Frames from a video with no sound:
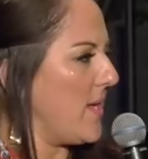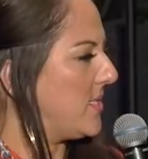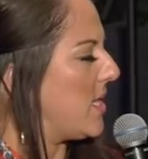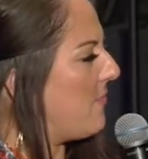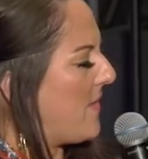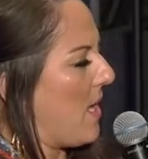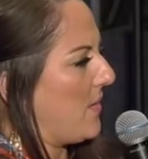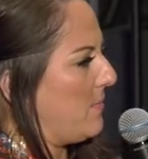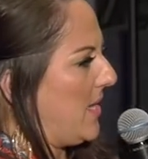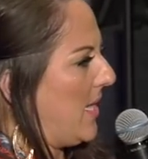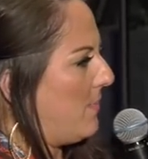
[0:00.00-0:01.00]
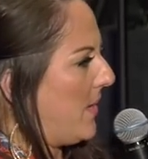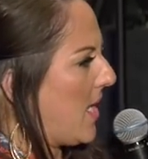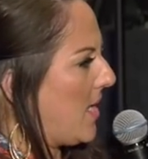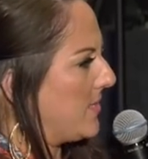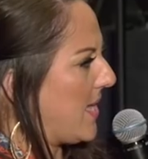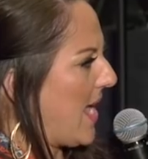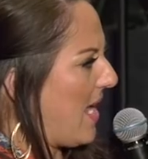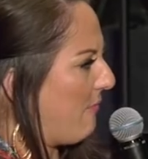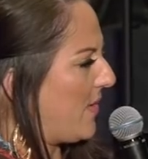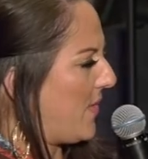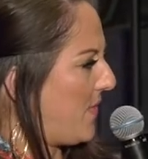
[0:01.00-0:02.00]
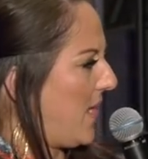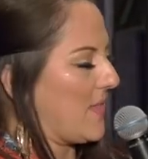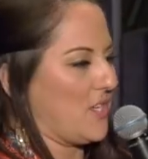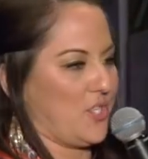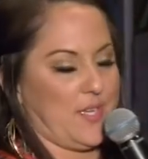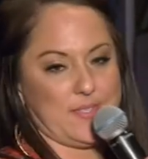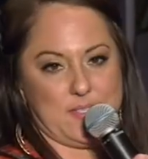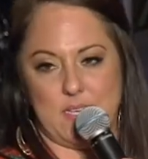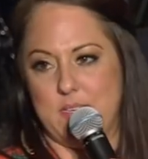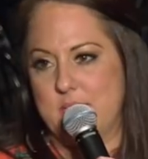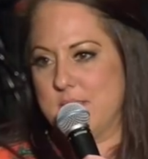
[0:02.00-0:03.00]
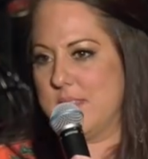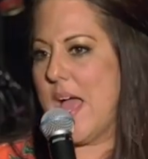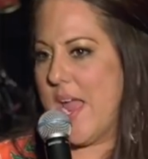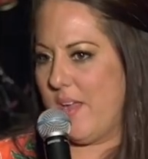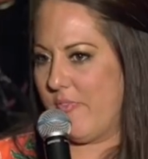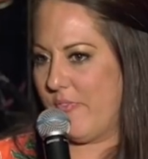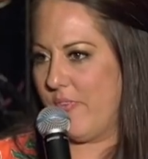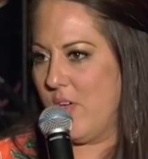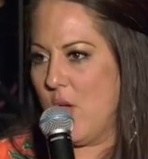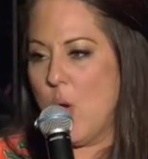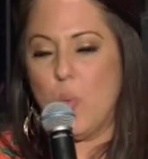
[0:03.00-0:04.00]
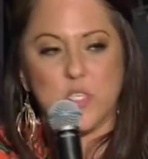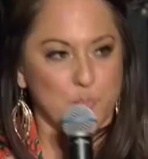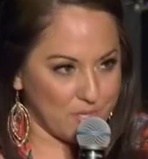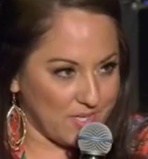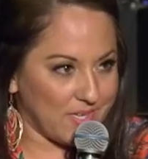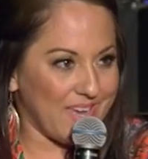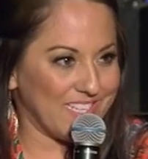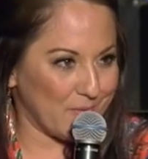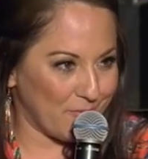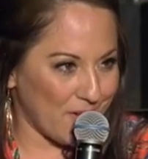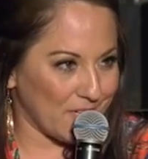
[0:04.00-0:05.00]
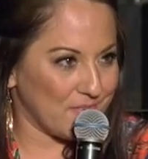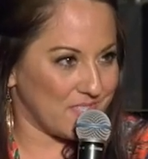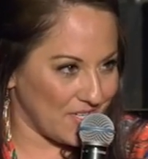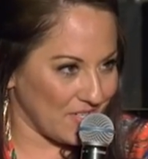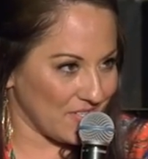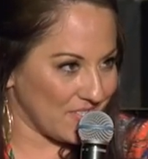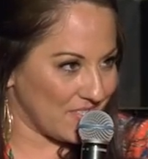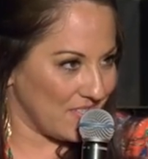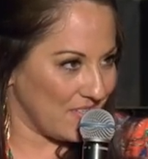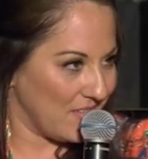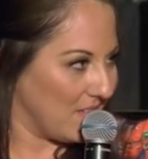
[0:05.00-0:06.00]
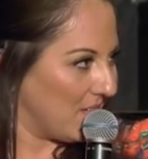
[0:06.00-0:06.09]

always dumbfounded me because everything that Jesus did in his life was put the kingdom in front of sinners